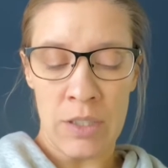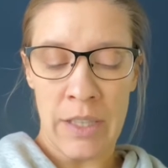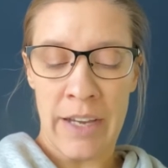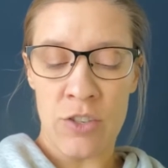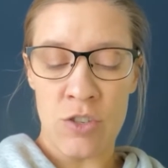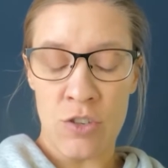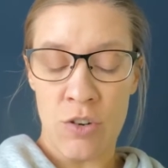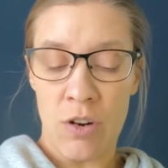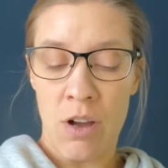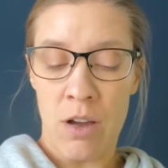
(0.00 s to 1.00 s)
lecture
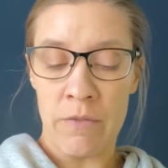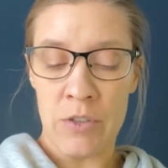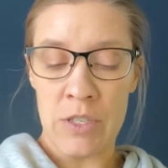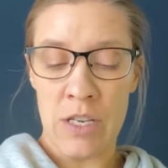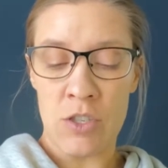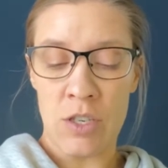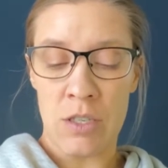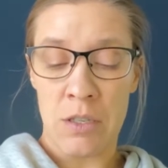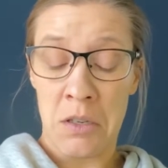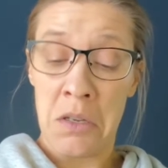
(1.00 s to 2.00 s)
or conversation.